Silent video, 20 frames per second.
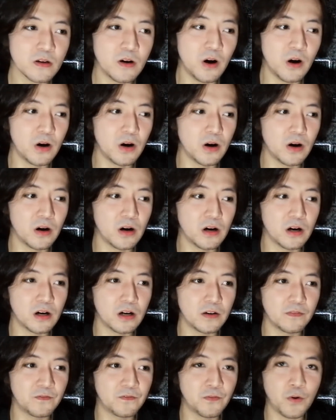
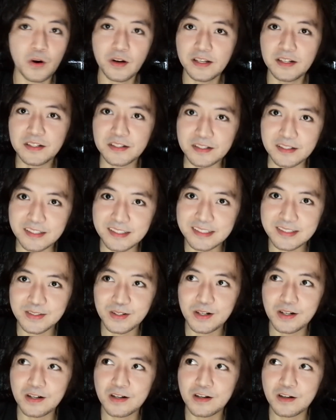of foreigners,
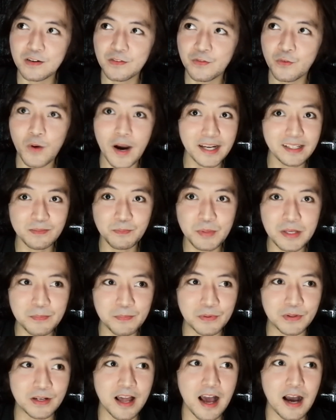of white
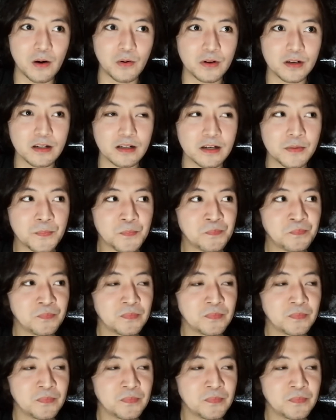people, our